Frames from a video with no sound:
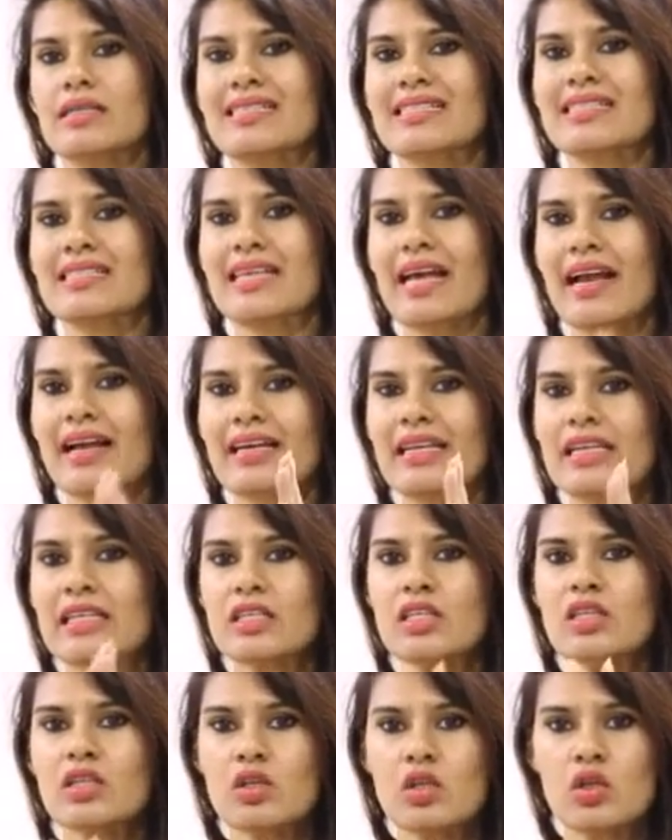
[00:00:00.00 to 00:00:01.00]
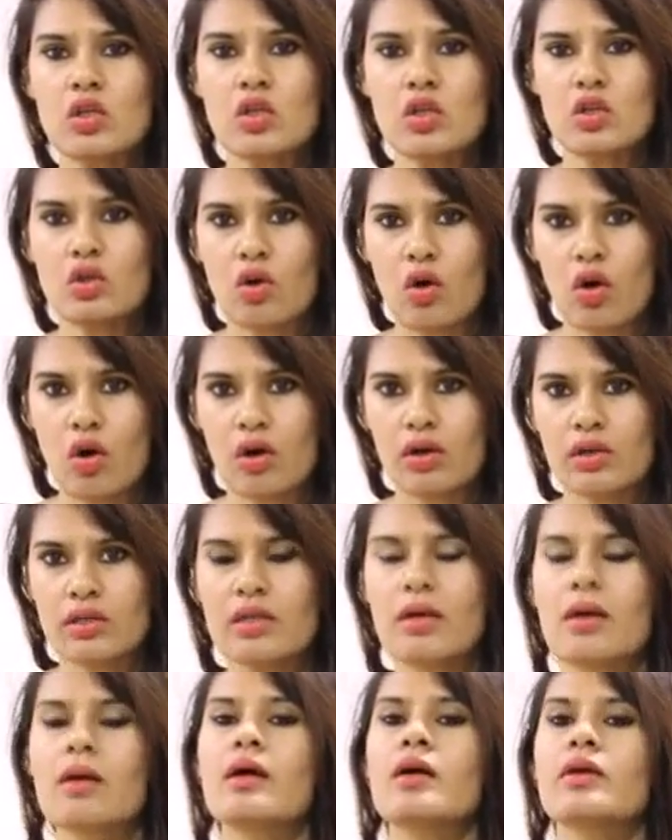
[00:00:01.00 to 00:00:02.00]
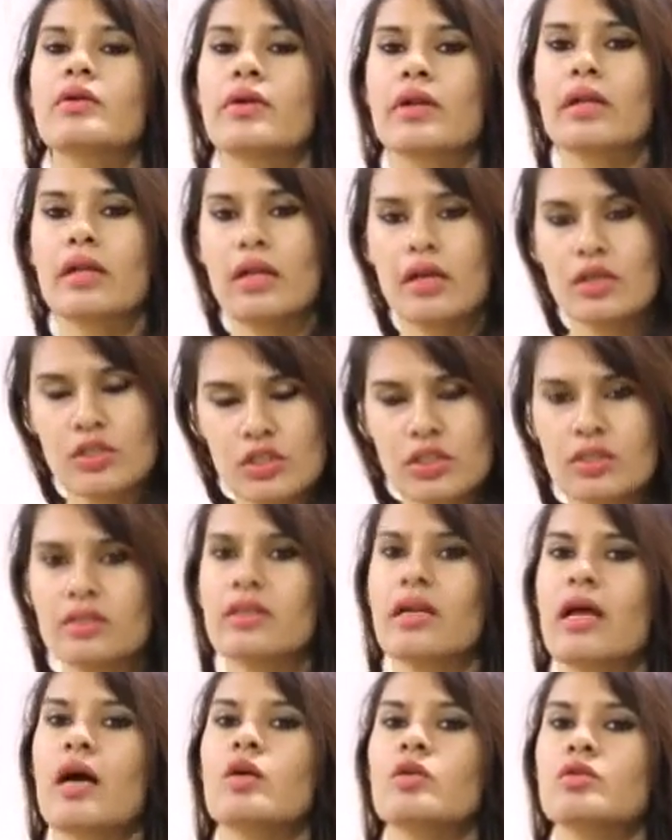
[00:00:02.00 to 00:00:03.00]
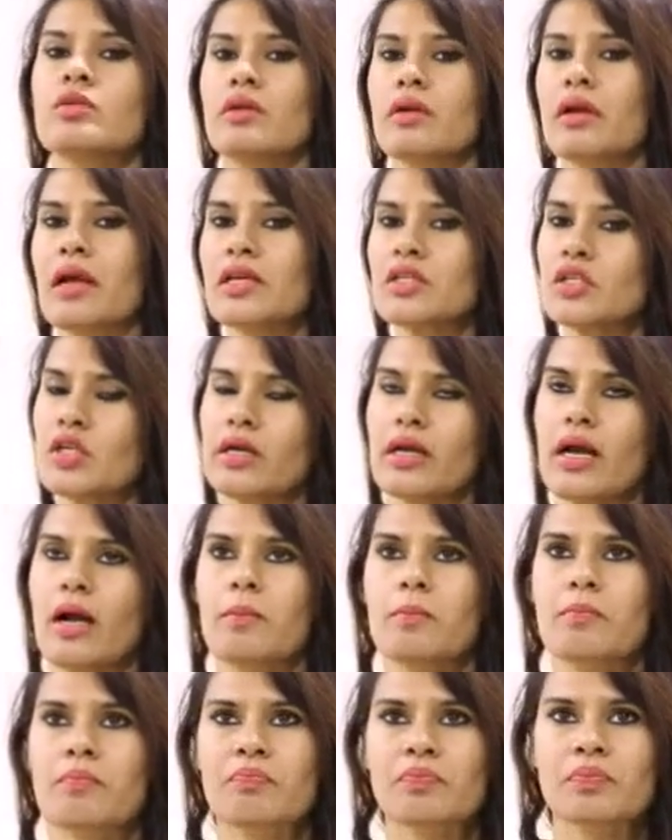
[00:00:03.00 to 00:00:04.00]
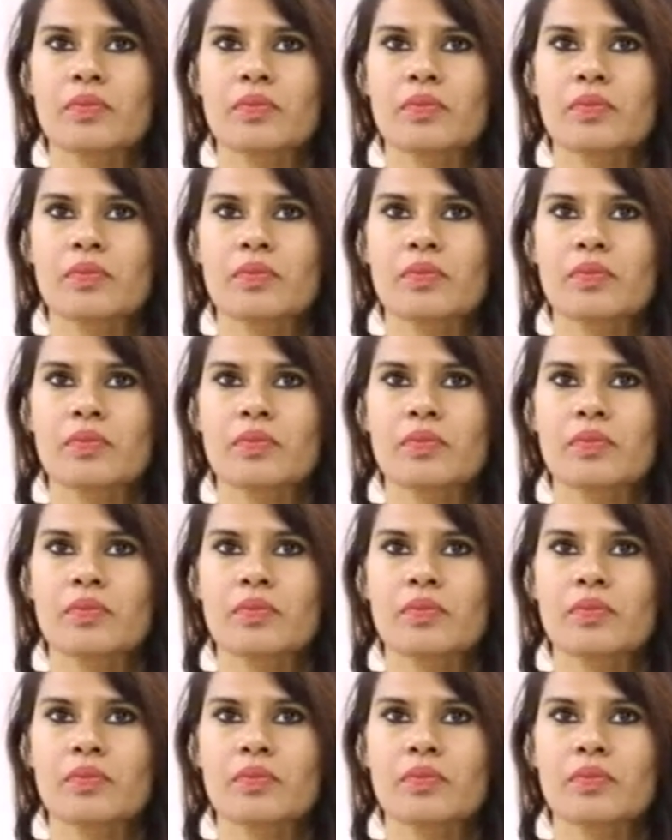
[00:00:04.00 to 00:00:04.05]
2nd Lord Nakshatra Uttarashara.